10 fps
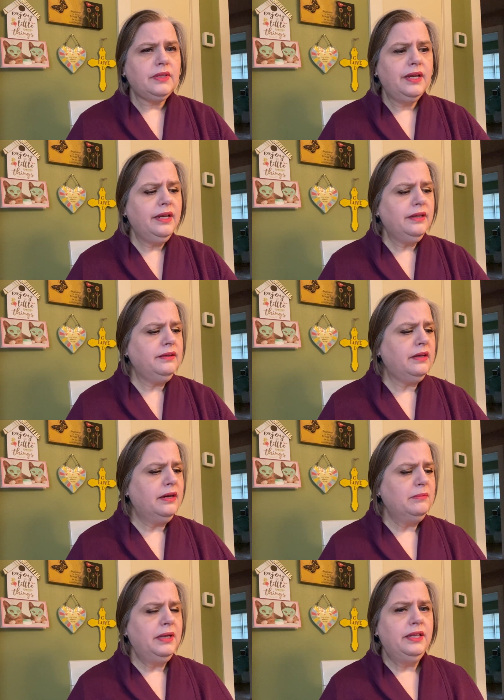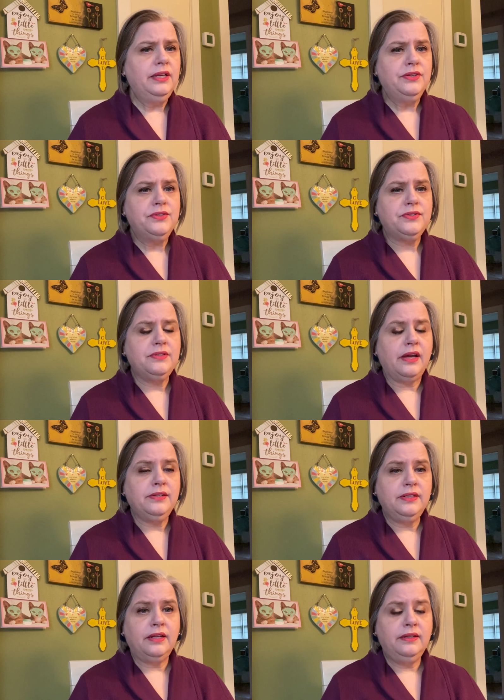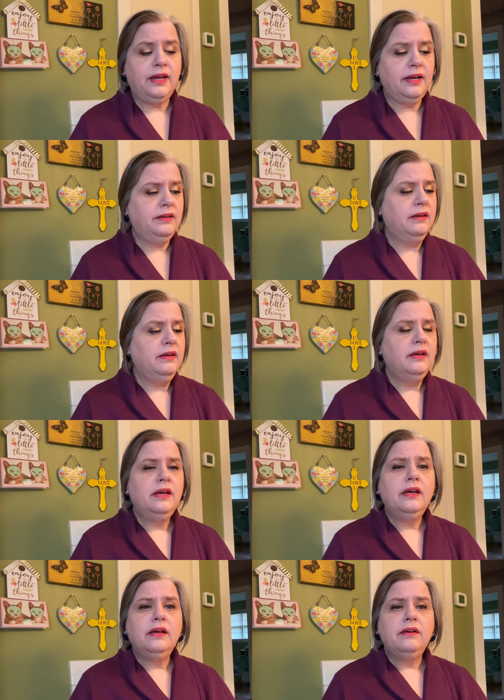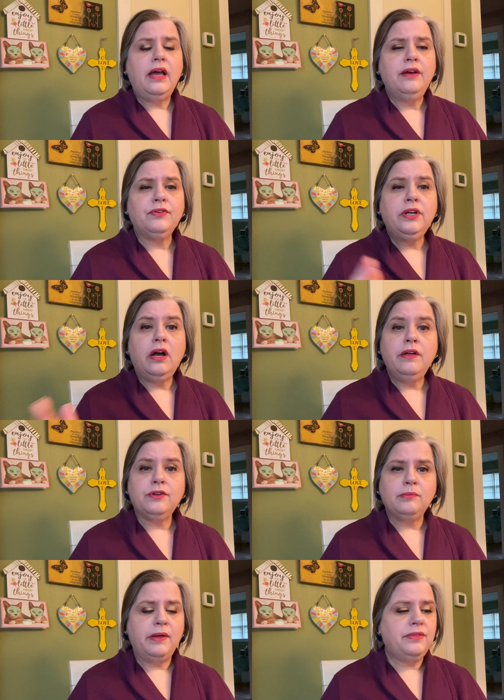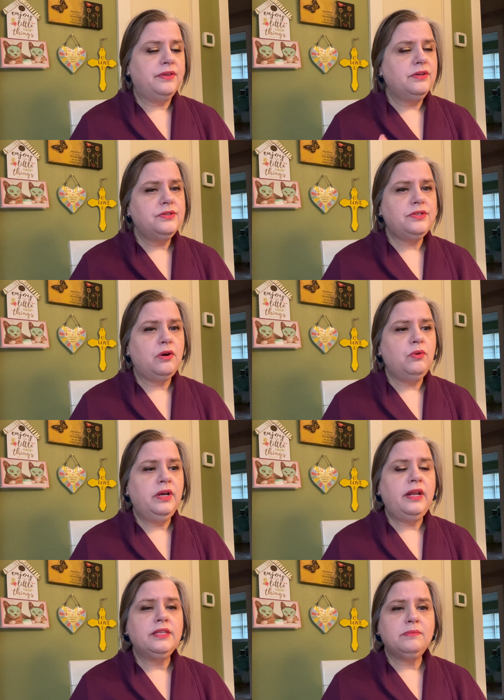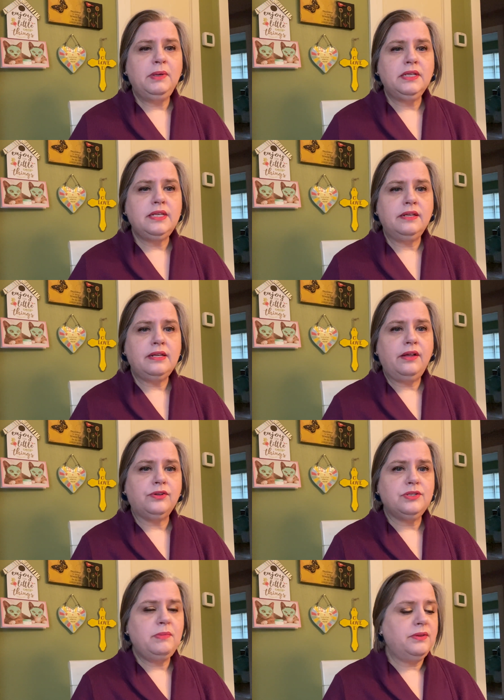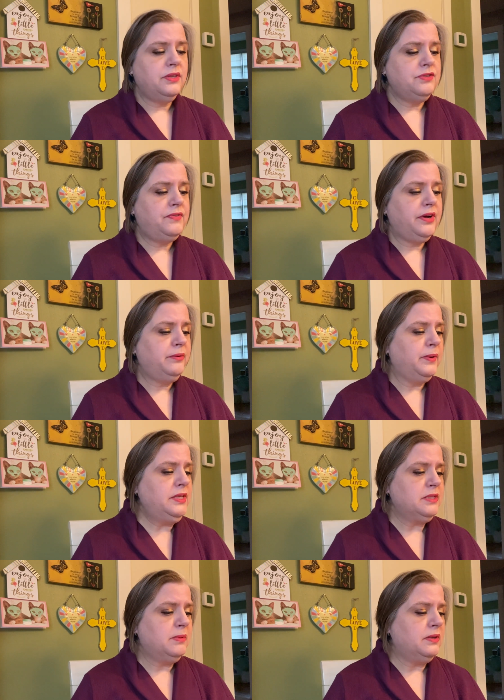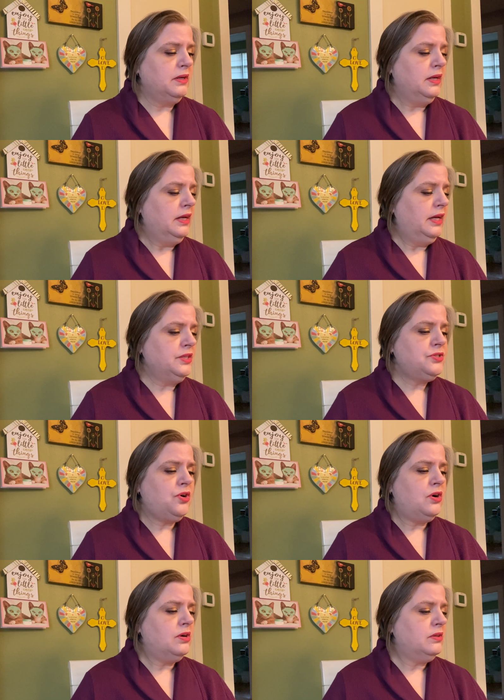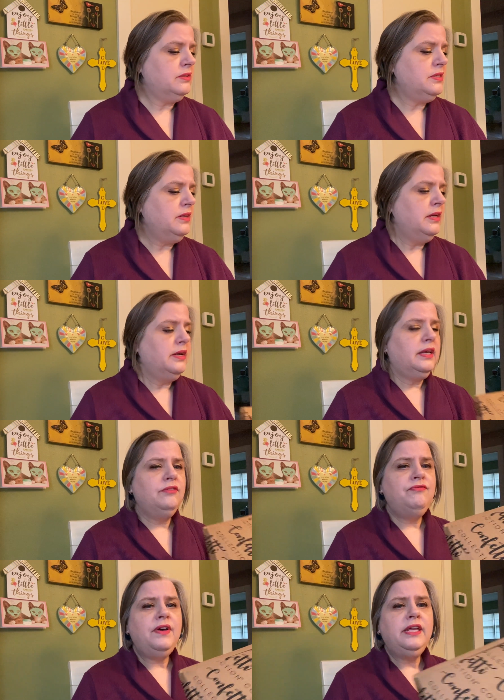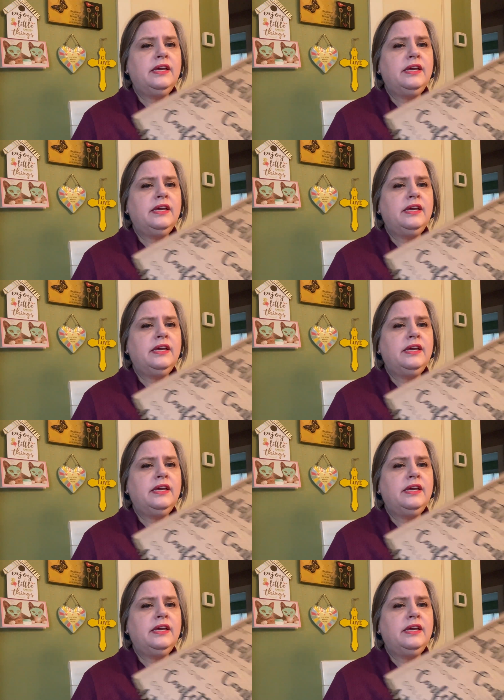and um, it is $19.99 every other month. So it ends up being $10 a month. It's very reasonable. It's called Confetti